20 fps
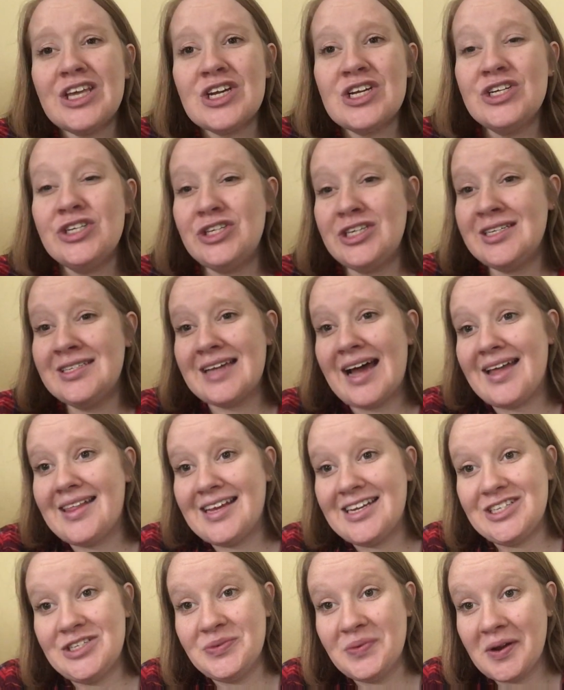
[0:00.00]
she said
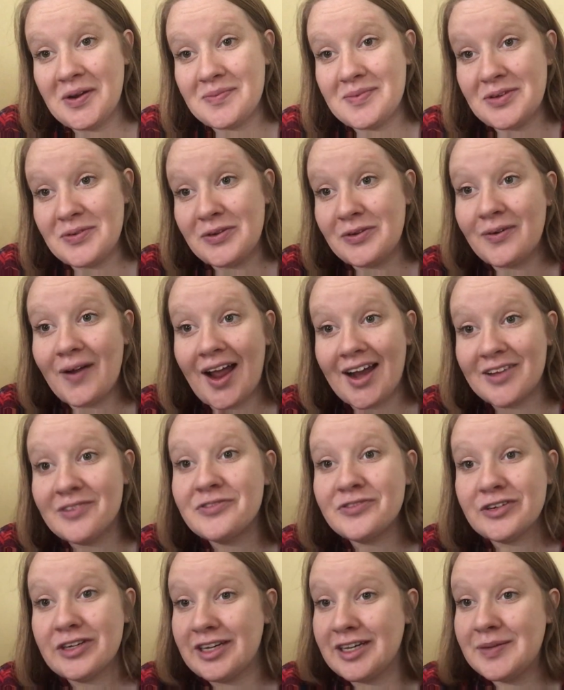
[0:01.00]
that she wanted me to read Writing
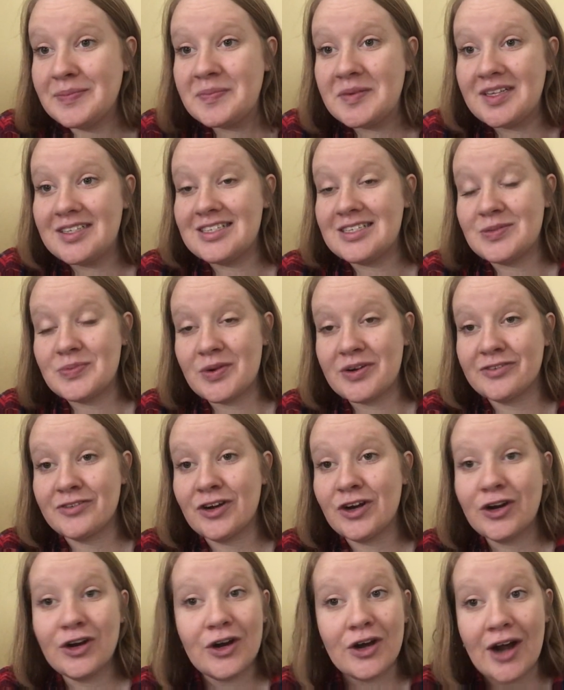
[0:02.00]
Freedom because it's one of
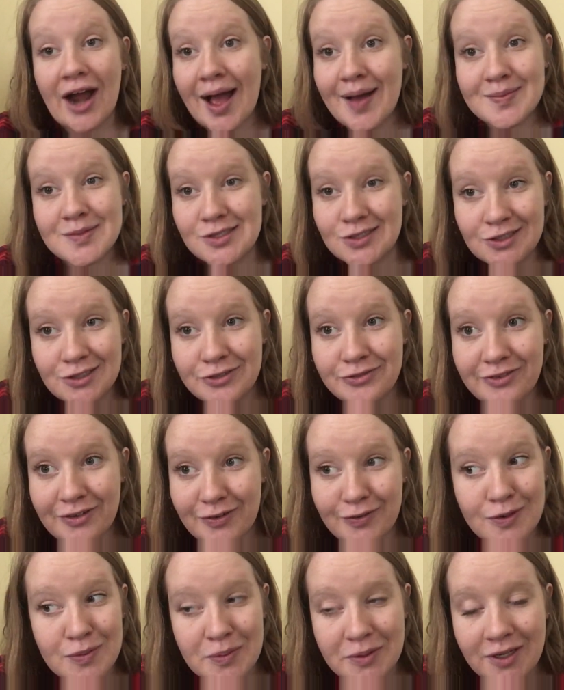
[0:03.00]
her absolute
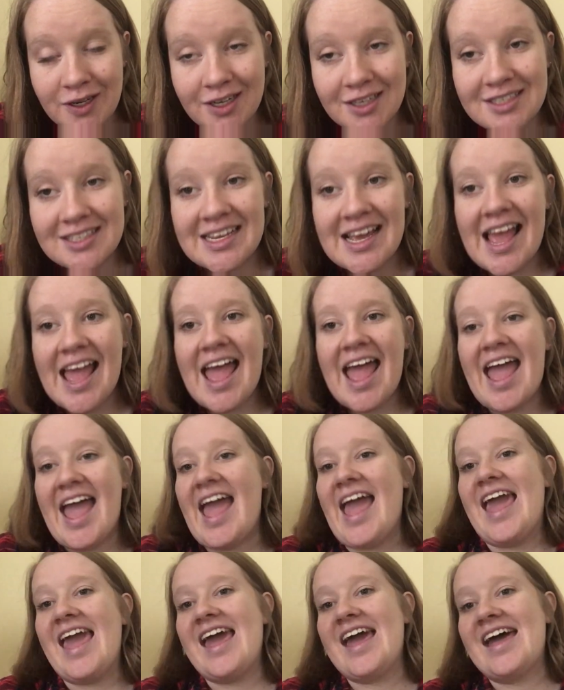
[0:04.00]
favorite books.
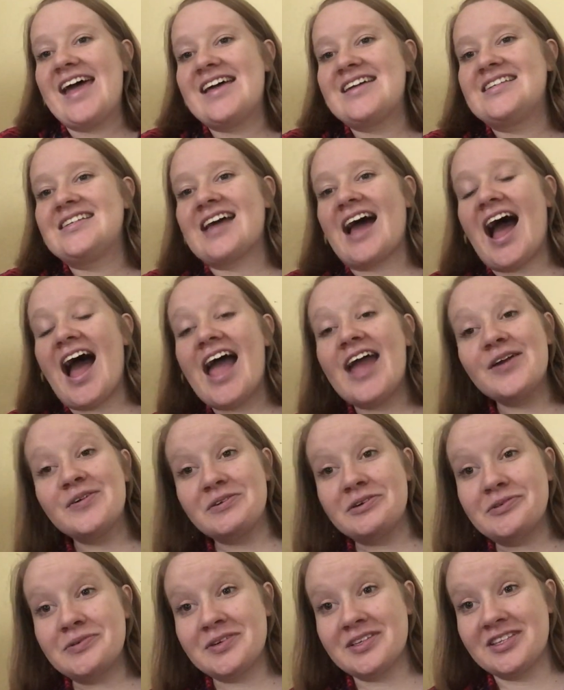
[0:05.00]
And I
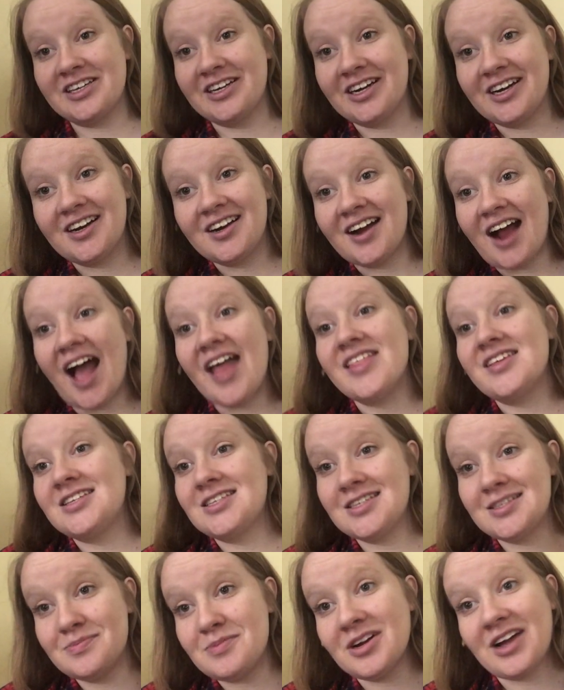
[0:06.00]
agreed with her. This
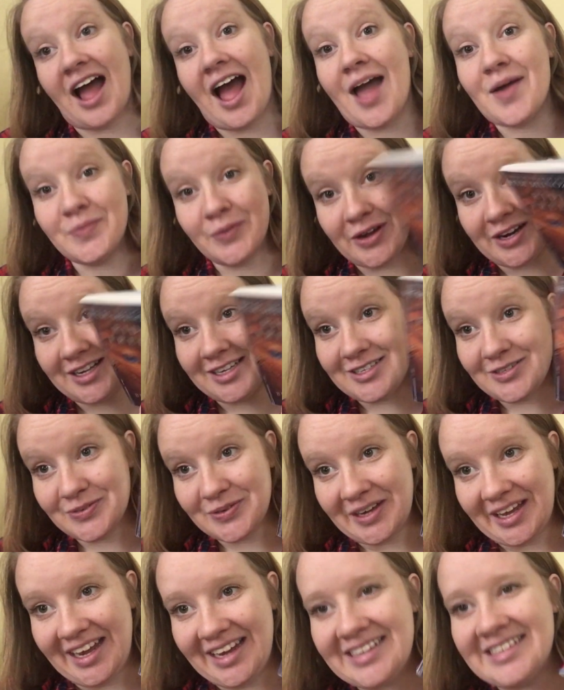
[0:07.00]
is the book I wanted to
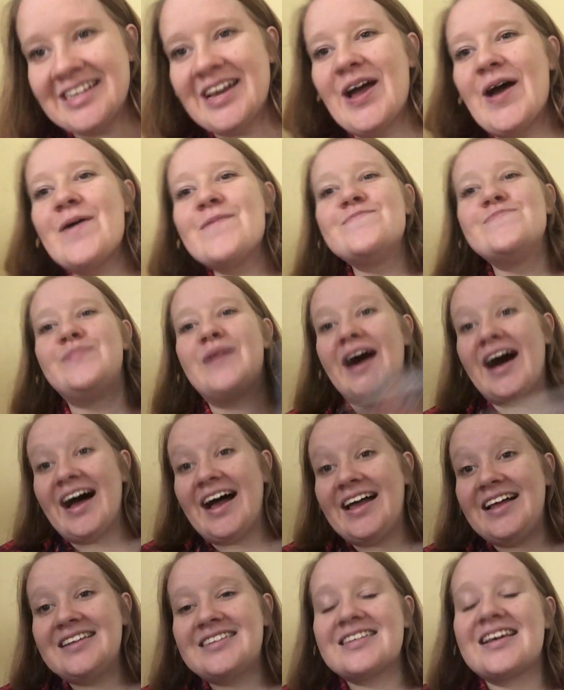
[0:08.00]
read.
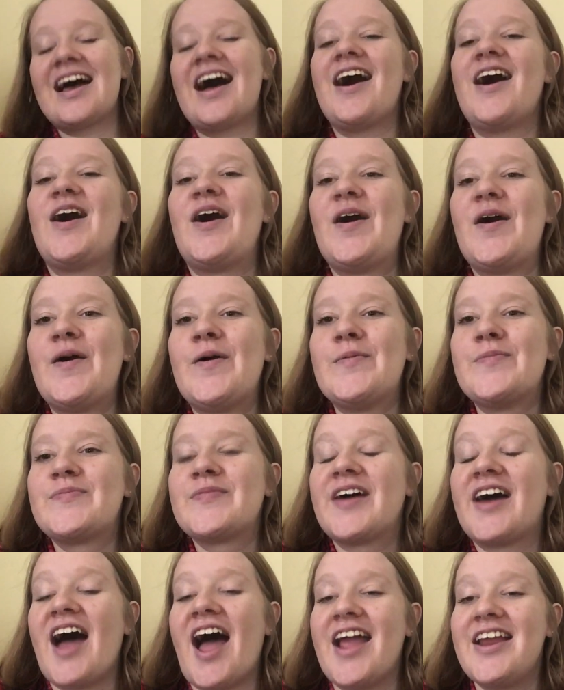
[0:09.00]
But
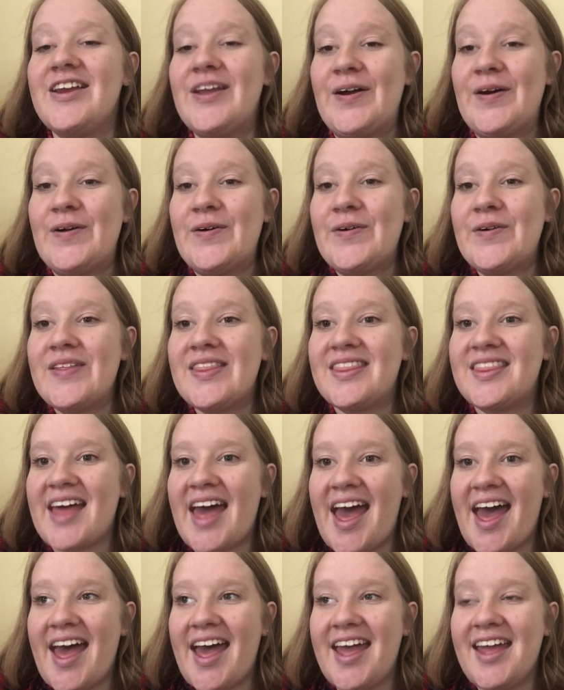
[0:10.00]
I know
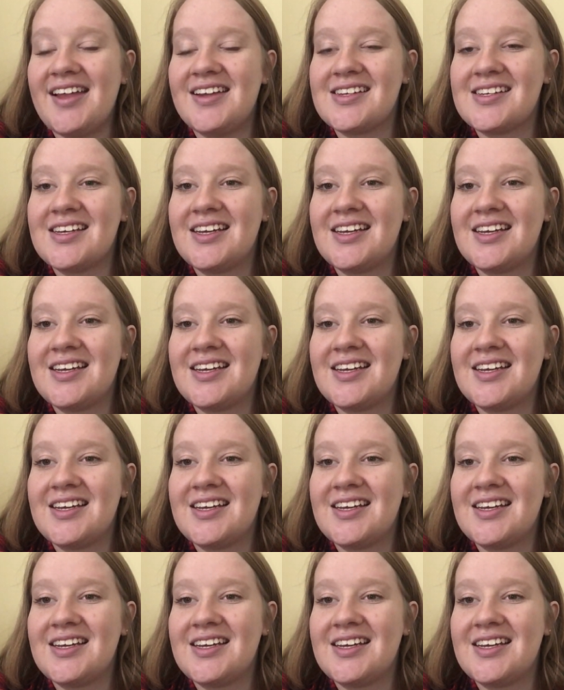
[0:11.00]
that